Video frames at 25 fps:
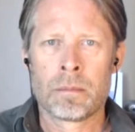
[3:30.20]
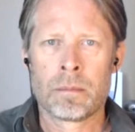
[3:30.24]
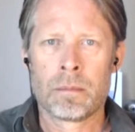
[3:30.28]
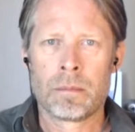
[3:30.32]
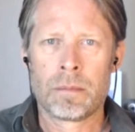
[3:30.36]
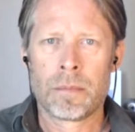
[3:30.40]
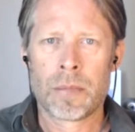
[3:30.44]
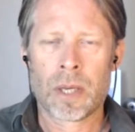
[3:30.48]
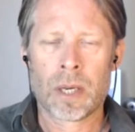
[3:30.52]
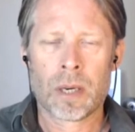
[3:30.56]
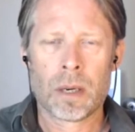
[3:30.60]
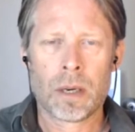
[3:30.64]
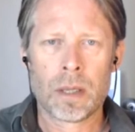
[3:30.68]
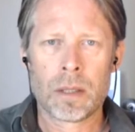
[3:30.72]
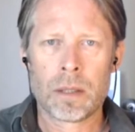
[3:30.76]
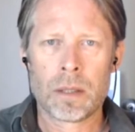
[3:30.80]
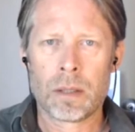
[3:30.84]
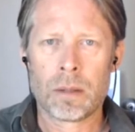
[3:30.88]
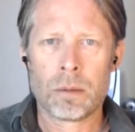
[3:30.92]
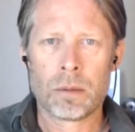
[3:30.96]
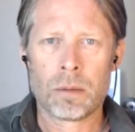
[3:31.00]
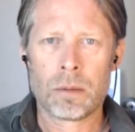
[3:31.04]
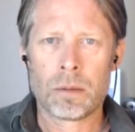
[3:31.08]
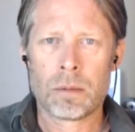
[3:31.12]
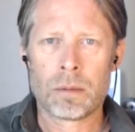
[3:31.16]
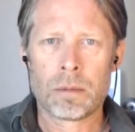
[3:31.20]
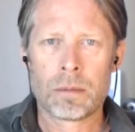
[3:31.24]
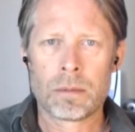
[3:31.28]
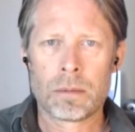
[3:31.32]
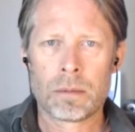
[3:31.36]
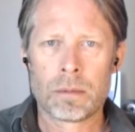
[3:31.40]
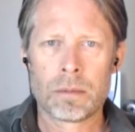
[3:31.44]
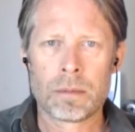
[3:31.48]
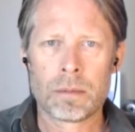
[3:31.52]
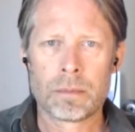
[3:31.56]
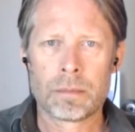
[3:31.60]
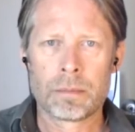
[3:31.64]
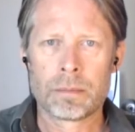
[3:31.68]
Behind it all,
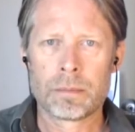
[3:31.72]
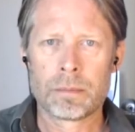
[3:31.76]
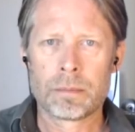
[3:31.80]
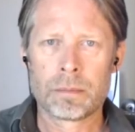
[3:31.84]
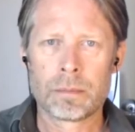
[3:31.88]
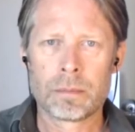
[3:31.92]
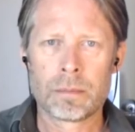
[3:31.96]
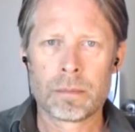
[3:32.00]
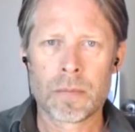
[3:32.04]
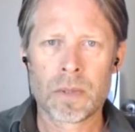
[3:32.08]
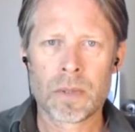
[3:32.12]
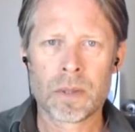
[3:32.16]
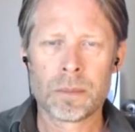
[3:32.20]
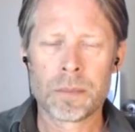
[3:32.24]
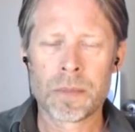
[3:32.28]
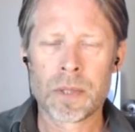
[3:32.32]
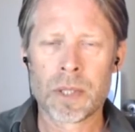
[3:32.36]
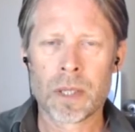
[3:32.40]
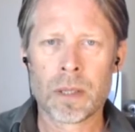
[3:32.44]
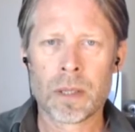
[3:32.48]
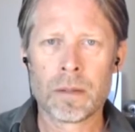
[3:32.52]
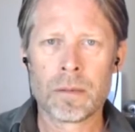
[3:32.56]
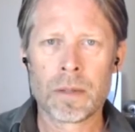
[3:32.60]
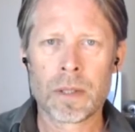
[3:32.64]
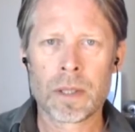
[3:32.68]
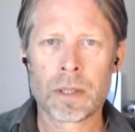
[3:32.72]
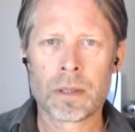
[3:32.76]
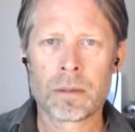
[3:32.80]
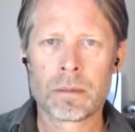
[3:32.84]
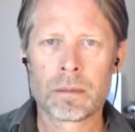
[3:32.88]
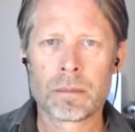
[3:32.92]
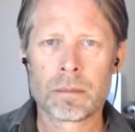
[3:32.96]
observing.